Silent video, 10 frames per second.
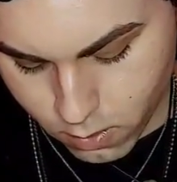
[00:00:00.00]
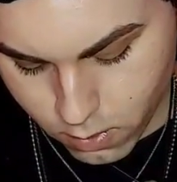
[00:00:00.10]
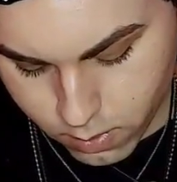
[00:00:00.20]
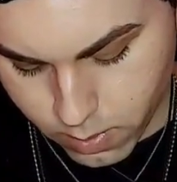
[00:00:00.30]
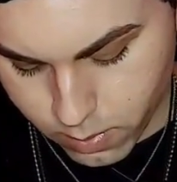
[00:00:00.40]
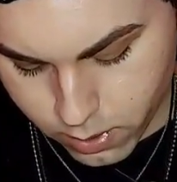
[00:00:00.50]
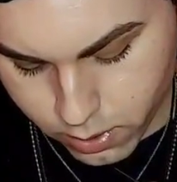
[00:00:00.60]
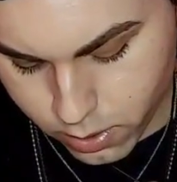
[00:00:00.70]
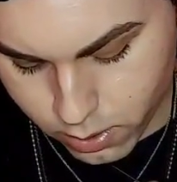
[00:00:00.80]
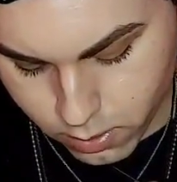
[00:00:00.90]
Group number
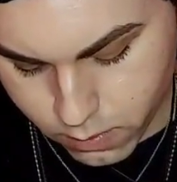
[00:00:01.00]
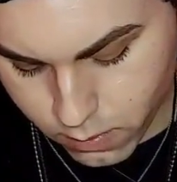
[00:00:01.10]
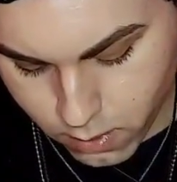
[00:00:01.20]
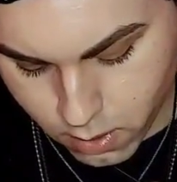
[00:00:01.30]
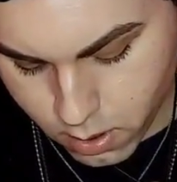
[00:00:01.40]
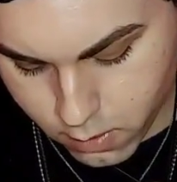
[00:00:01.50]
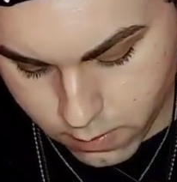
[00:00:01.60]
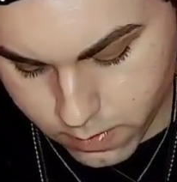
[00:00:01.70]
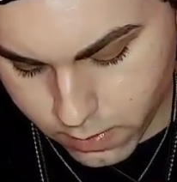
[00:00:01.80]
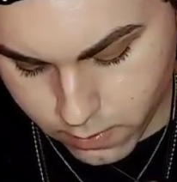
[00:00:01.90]
2 for all
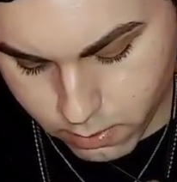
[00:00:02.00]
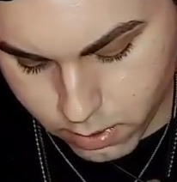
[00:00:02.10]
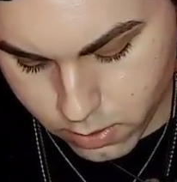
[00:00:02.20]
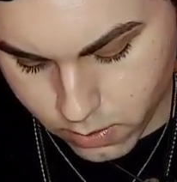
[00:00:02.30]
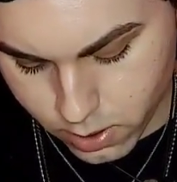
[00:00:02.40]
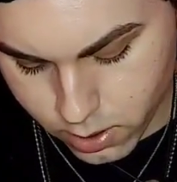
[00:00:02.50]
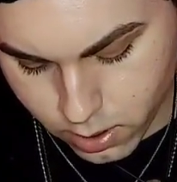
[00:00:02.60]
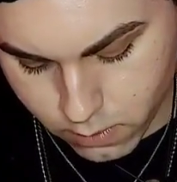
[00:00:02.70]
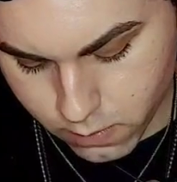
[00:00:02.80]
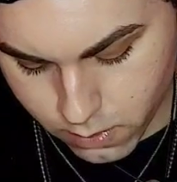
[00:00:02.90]
of my viewers
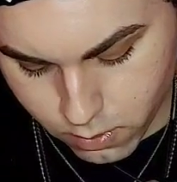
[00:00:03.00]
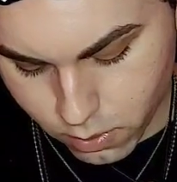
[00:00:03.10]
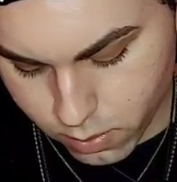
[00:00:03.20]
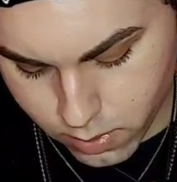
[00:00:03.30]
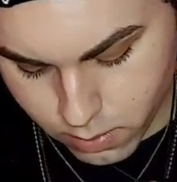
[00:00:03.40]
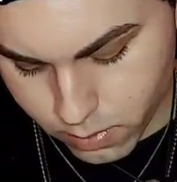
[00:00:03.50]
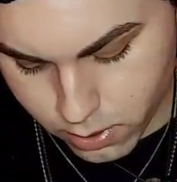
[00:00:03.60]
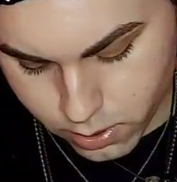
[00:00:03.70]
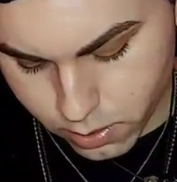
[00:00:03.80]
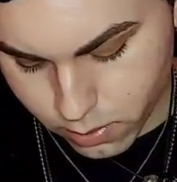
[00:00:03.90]
watching for group
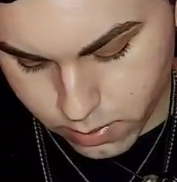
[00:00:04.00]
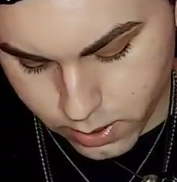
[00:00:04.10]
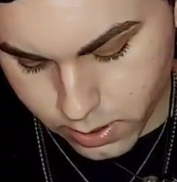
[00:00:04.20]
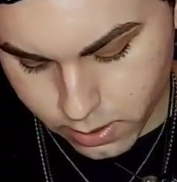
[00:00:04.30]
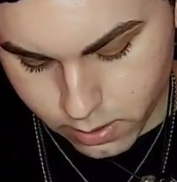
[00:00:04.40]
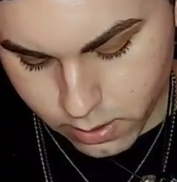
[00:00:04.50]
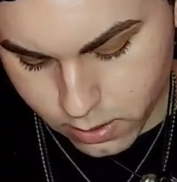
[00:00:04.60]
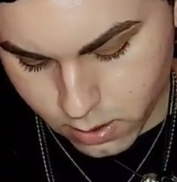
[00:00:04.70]
number 2, please.